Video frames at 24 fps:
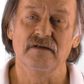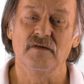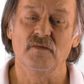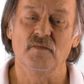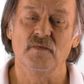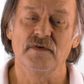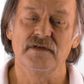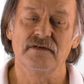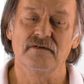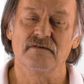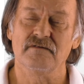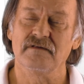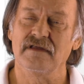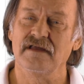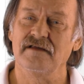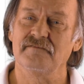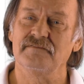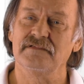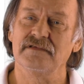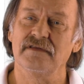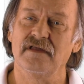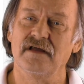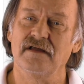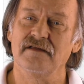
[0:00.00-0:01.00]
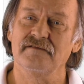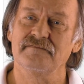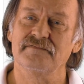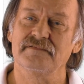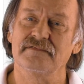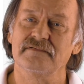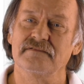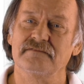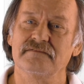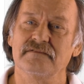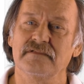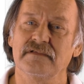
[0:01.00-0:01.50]
we don't have a
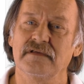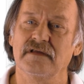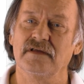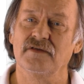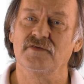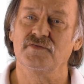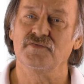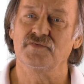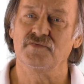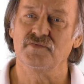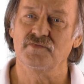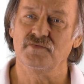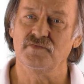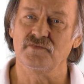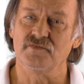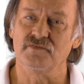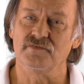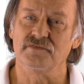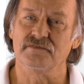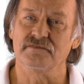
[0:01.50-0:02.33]
life soon.